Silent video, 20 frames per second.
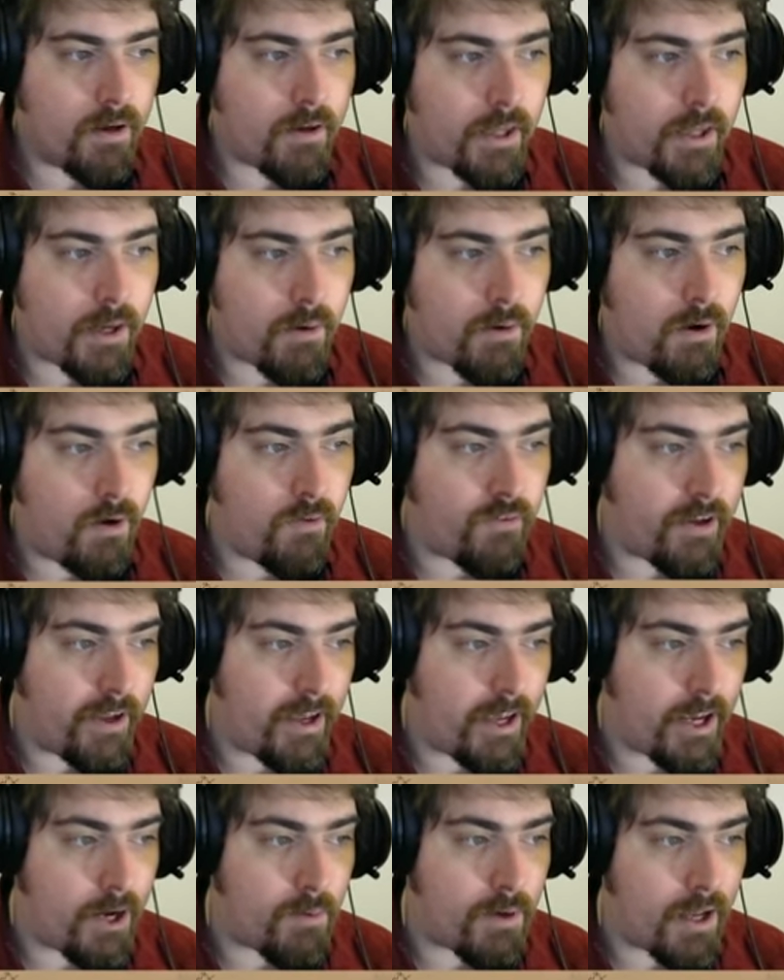Now over
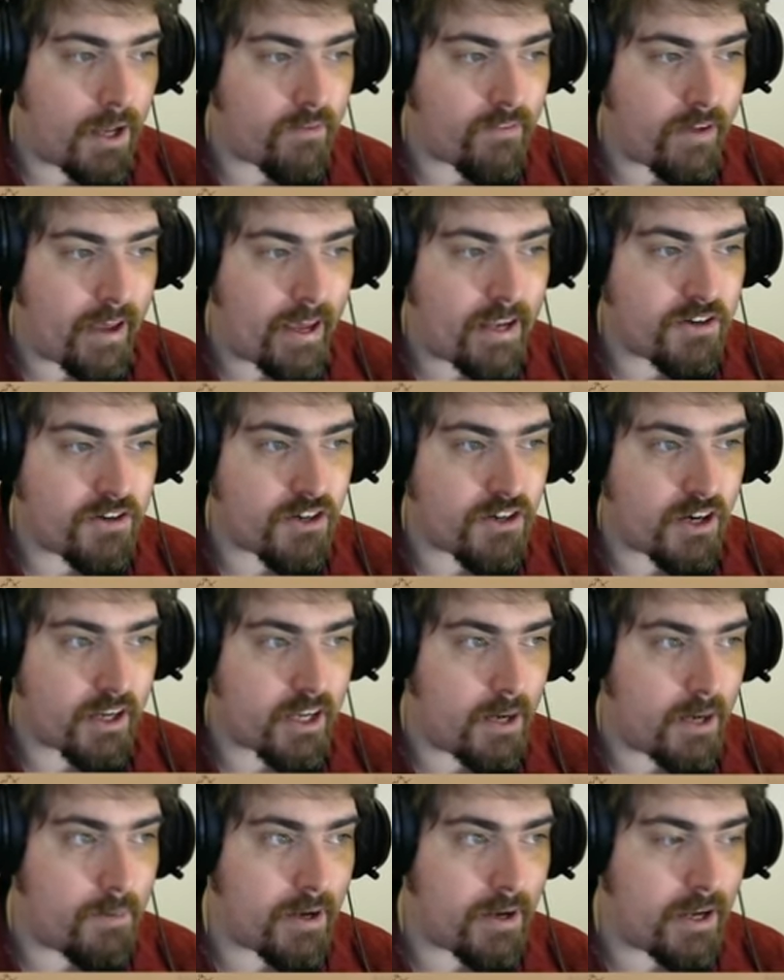here we have A J
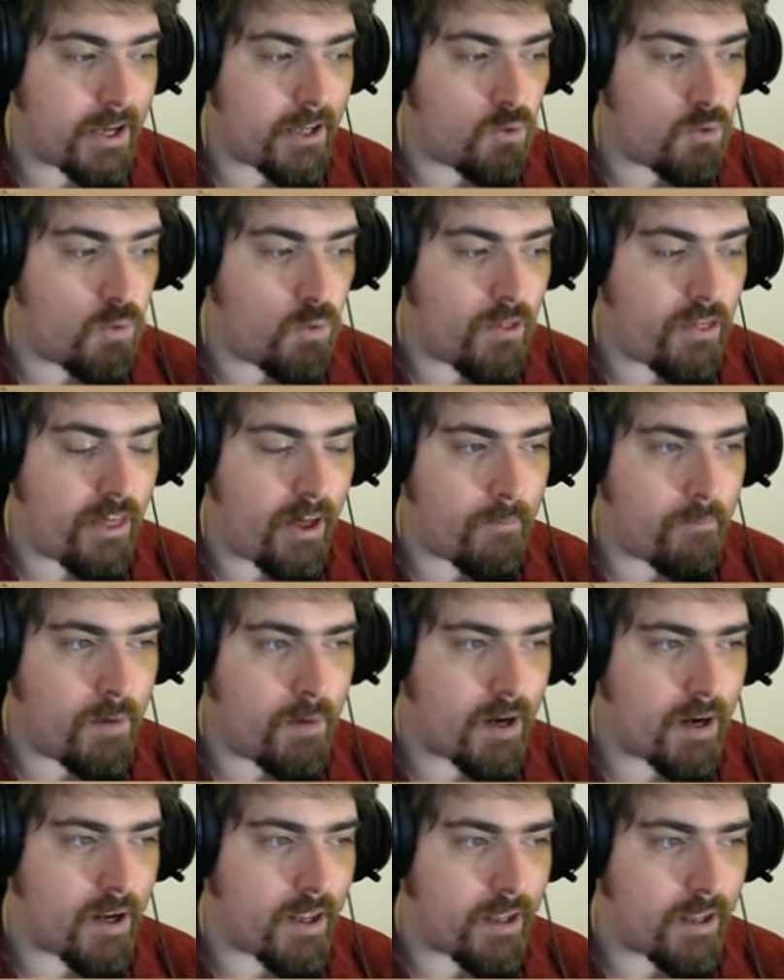coming in with that
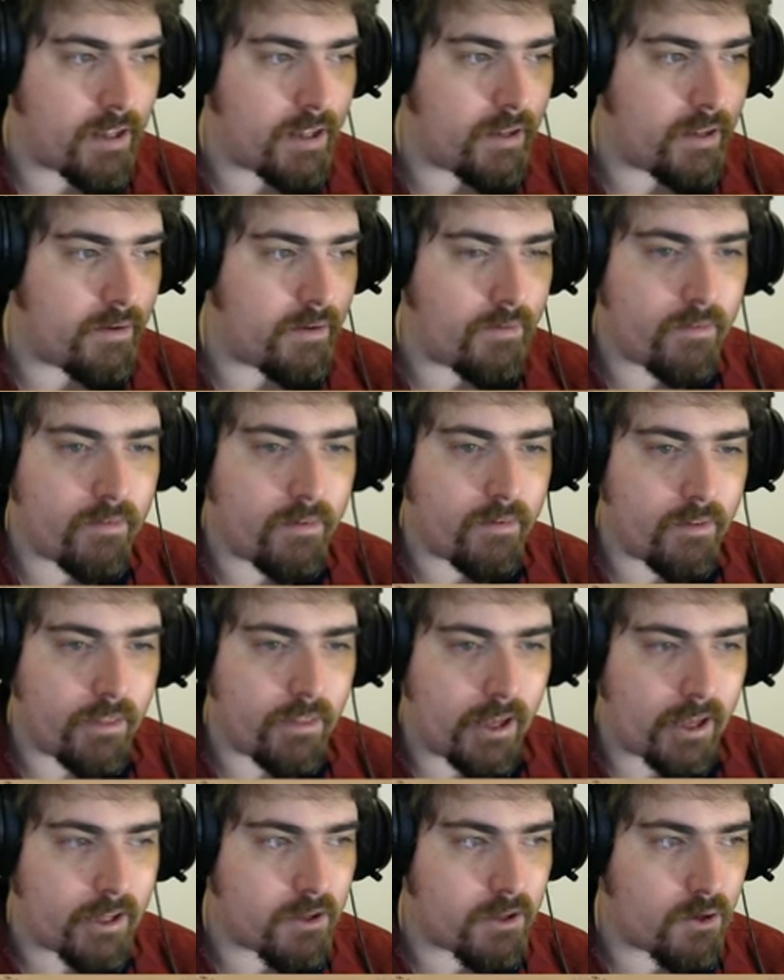monkey
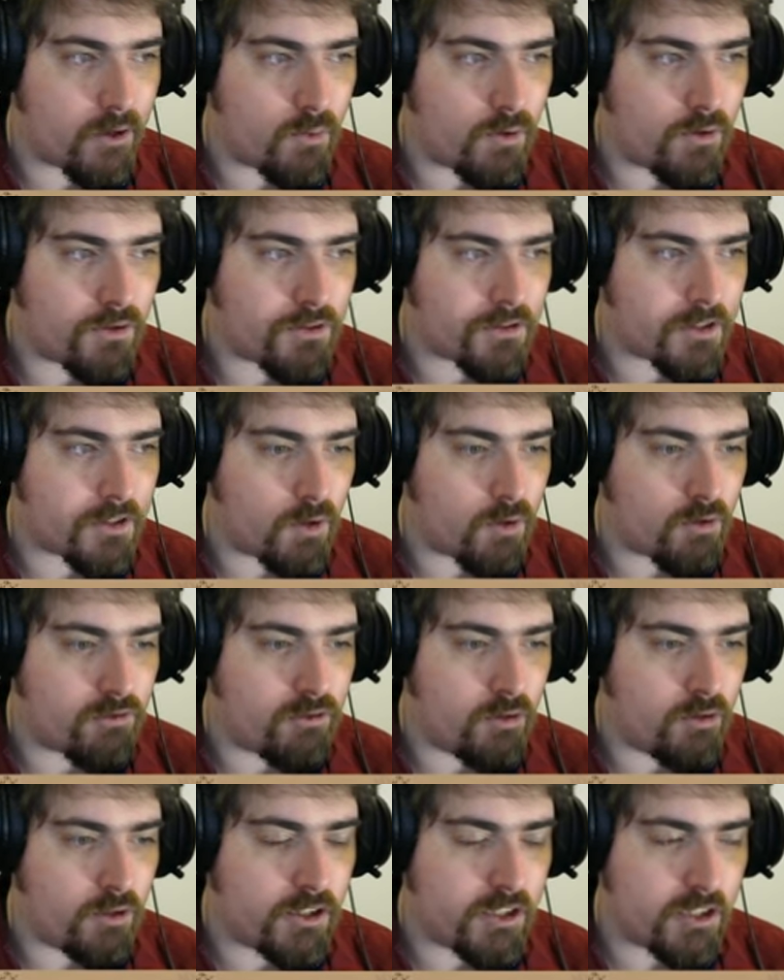that was so
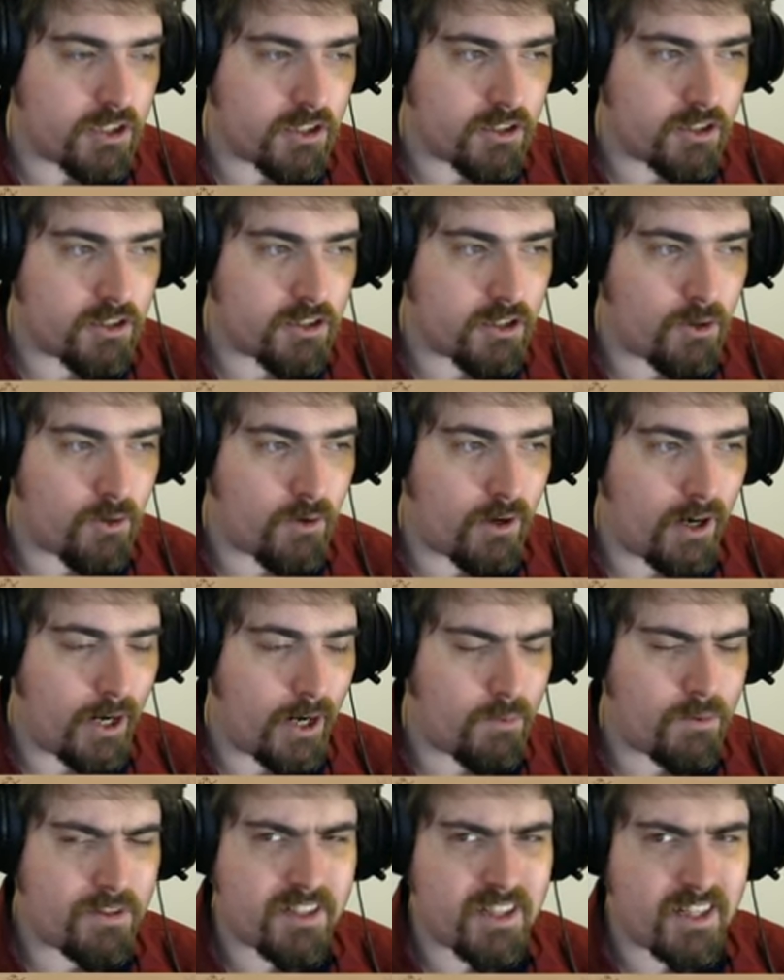crucial to, I
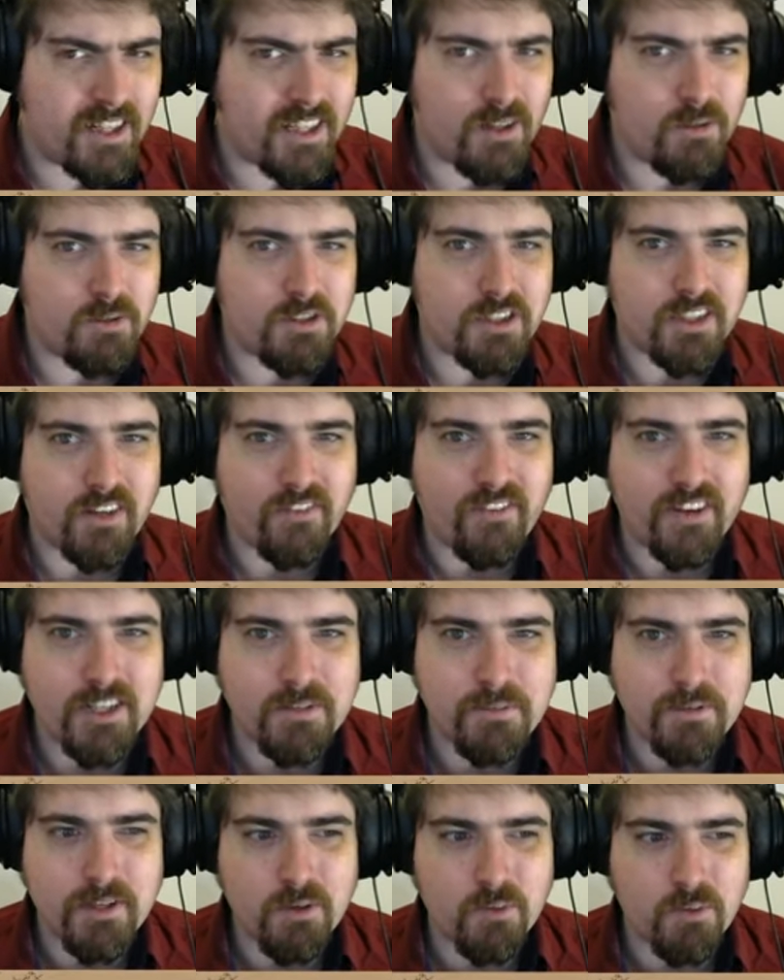would say, Yojih's defense,
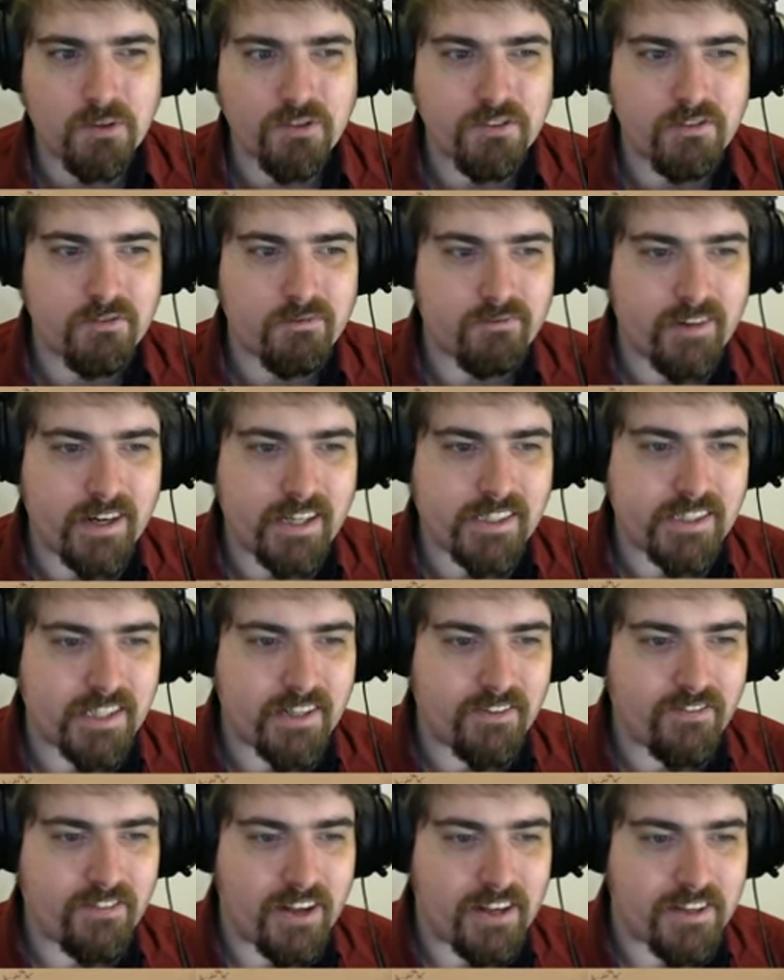but it wasn't really
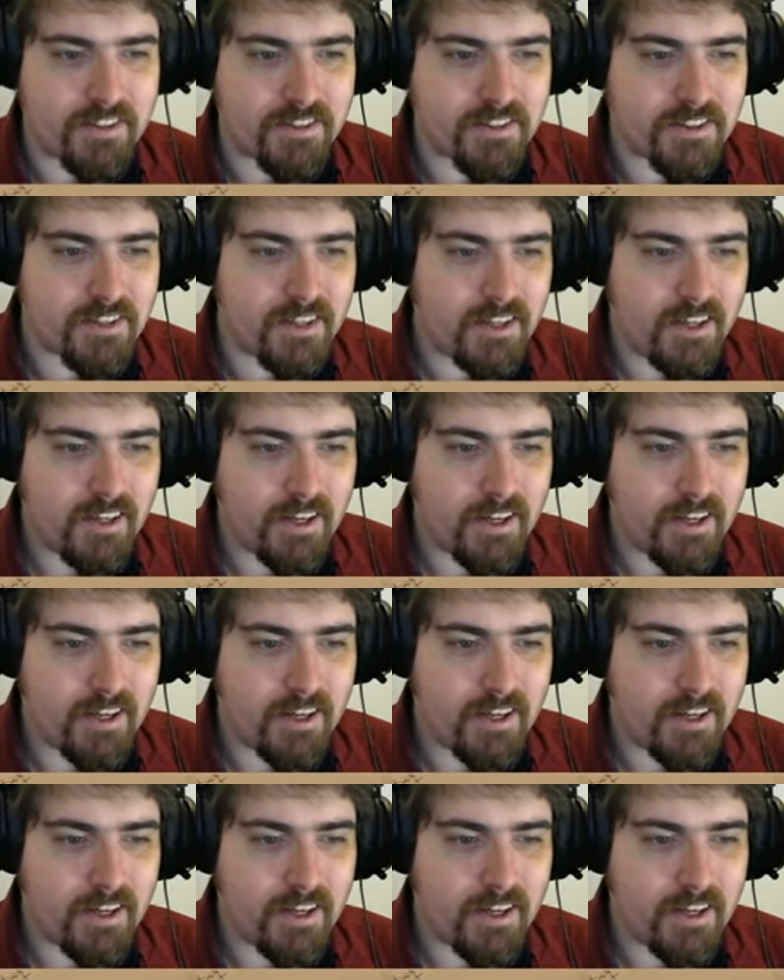defense.